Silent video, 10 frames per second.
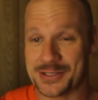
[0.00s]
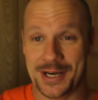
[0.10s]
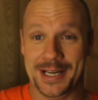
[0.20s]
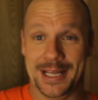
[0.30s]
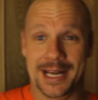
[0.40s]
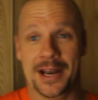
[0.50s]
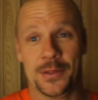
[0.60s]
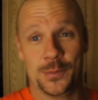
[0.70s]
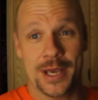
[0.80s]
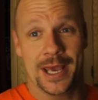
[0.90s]
trying to get out of
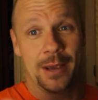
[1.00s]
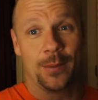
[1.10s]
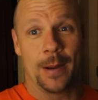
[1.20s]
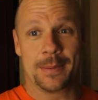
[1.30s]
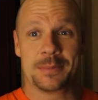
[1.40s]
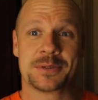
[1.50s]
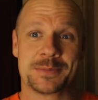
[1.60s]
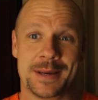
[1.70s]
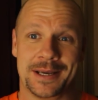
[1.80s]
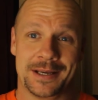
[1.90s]
the way while
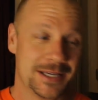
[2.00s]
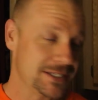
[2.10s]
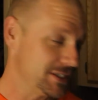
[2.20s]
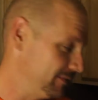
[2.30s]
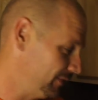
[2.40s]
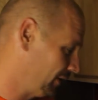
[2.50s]
people's making kitchen,